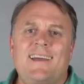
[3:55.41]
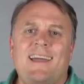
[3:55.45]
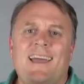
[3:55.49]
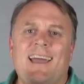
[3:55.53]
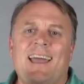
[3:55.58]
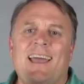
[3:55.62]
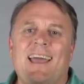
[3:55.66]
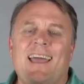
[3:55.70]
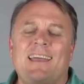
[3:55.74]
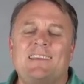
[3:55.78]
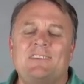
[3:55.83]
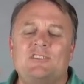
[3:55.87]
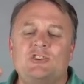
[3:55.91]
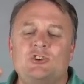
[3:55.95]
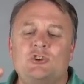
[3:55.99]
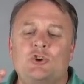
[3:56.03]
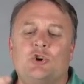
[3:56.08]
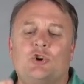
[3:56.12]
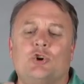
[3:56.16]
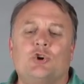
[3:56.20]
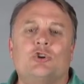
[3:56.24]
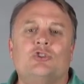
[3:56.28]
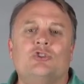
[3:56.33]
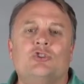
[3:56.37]
and
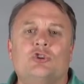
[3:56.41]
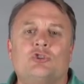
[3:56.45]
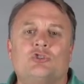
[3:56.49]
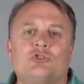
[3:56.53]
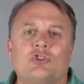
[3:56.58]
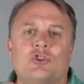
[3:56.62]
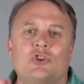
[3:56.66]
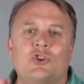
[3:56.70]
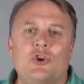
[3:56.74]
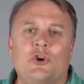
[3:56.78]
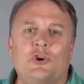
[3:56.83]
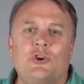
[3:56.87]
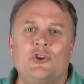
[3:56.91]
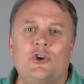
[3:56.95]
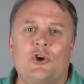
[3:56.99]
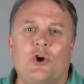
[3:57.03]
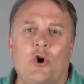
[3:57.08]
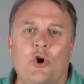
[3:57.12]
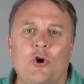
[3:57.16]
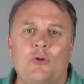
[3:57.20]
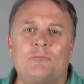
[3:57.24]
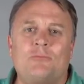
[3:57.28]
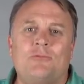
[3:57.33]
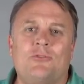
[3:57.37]
you're you're securing your
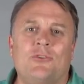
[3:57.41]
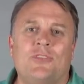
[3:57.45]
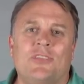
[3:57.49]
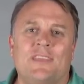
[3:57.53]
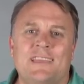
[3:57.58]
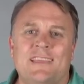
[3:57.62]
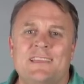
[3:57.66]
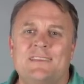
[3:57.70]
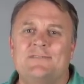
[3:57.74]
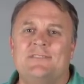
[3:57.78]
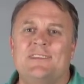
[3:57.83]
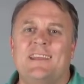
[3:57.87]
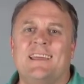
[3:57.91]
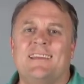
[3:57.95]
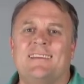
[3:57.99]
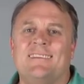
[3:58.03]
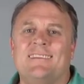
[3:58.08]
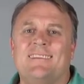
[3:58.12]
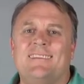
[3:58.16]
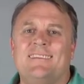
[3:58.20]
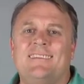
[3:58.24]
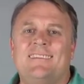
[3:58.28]
home for the evening.